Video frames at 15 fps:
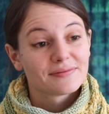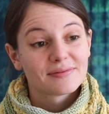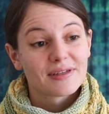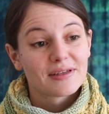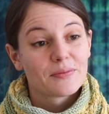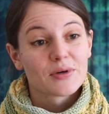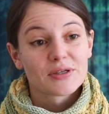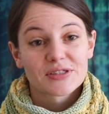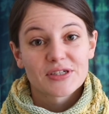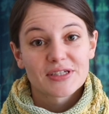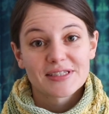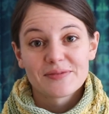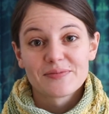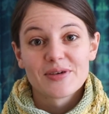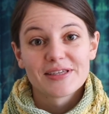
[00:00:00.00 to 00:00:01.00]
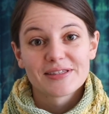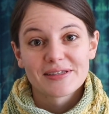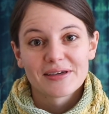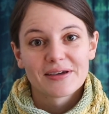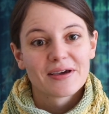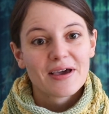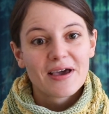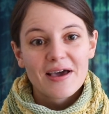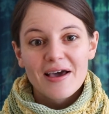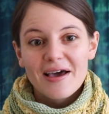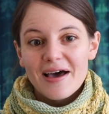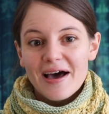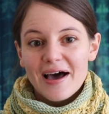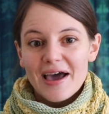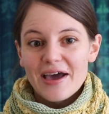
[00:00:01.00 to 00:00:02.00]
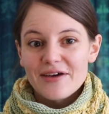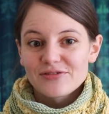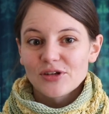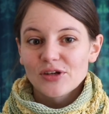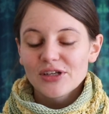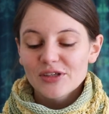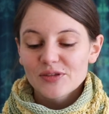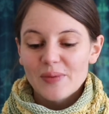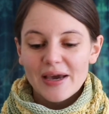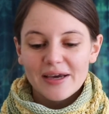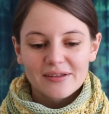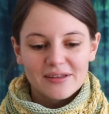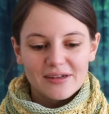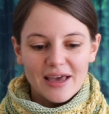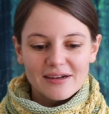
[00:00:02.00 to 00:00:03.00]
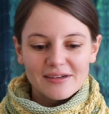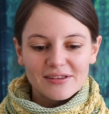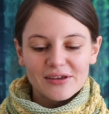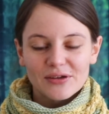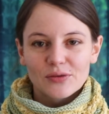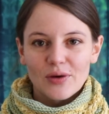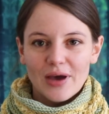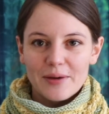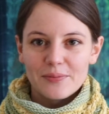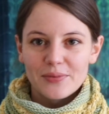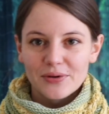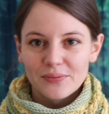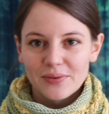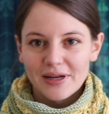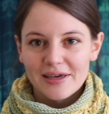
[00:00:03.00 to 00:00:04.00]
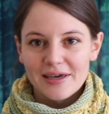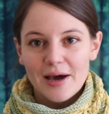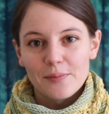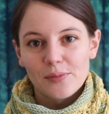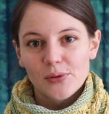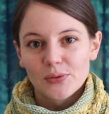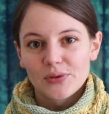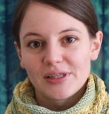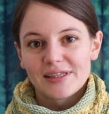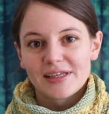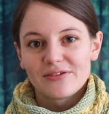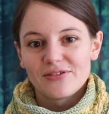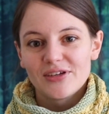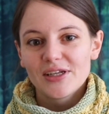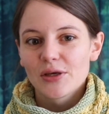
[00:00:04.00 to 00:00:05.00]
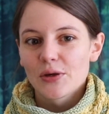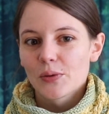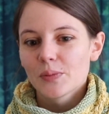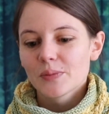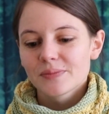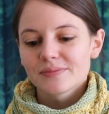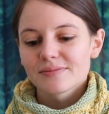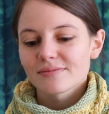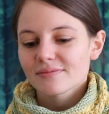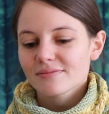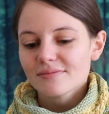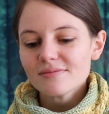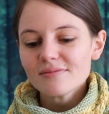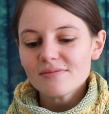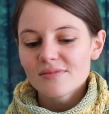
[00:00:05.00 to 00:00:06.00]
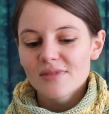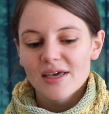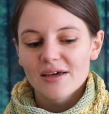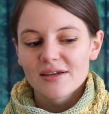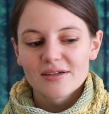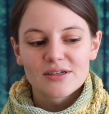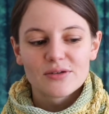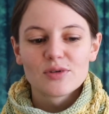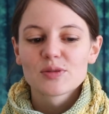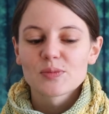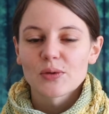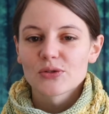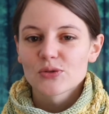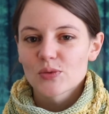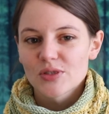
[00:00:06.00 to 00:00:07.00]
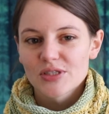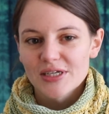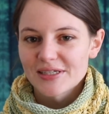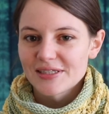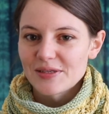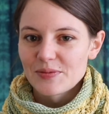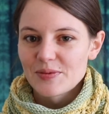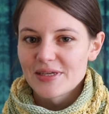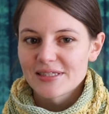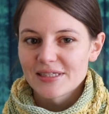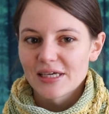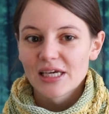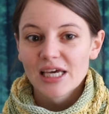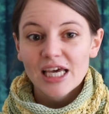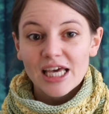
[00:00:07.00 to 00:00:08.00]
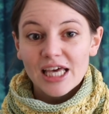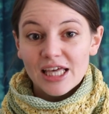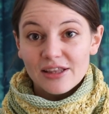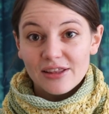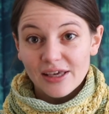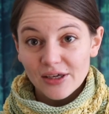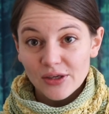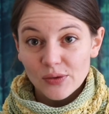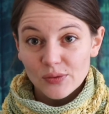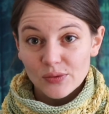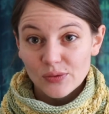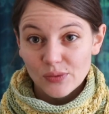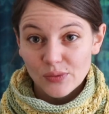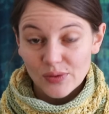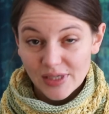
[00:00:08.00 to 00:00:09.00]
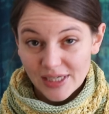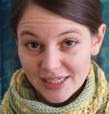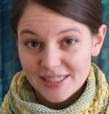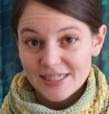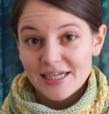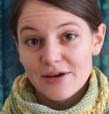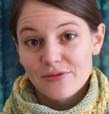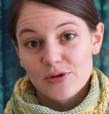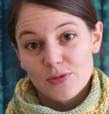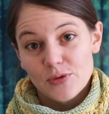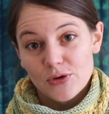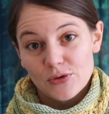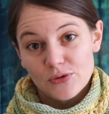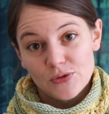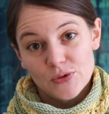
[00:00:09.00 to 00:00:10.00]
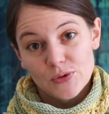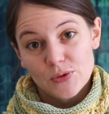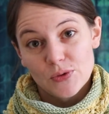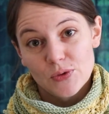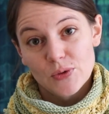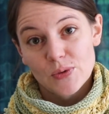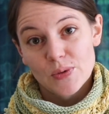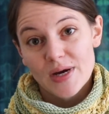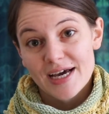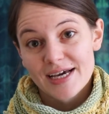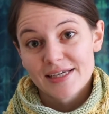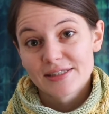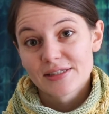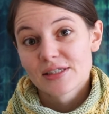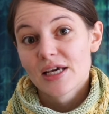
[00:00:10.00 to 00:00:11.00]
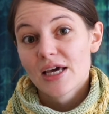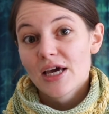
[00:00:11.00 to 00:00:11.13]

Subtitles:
it was just amazing. I have not expected anything to happen when I uploaded that video, and the response was just amazing. Thank you to each and every one of you who has